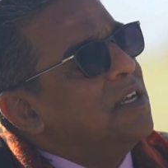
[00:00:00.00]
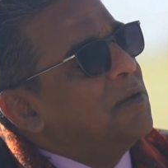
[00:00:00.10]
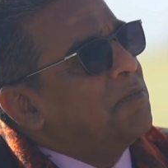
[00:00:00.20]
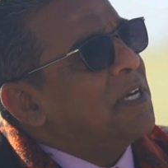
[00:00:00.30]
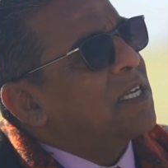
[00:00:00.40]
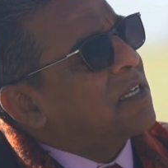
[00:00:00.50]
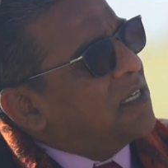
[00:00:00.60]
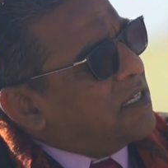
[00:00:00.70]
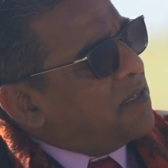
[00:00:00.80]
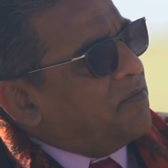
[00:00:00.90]
Absolutely. But
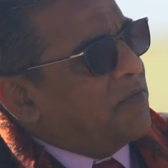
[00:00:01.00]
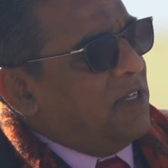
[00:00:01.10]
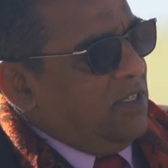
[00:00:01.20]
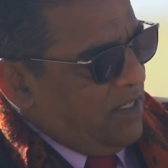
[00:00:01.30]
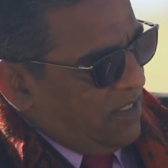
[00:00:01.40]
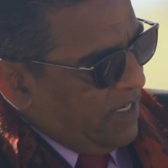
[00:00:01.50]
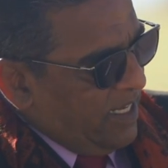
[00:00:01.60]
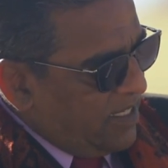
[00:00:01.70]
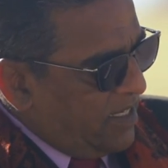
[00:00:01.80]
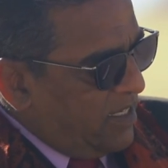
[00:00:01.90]
uh,
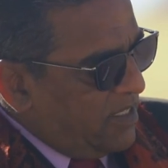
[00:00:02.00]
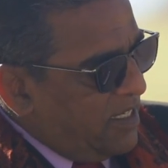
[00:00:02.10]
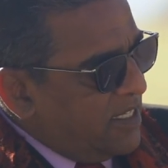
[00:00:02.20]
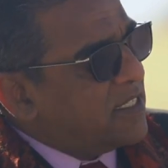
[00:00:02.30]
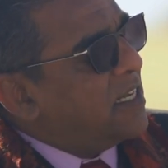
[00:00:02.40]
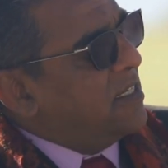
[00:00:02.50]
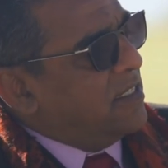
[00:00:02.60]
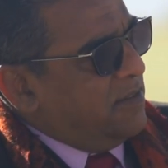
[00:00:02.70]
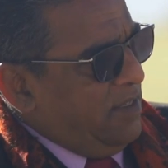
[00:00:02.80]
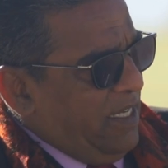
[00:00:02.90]
like uh, there's
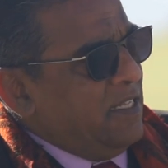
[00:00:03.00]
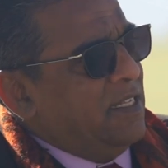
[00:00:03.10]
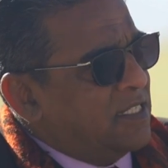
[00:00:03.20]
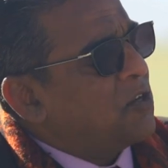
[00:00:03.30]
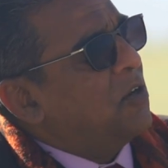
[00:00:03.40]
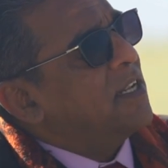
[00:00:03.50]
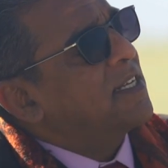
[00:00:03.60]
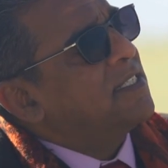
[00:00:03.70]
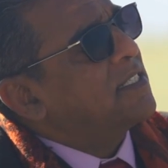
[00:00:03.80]
uh, in this context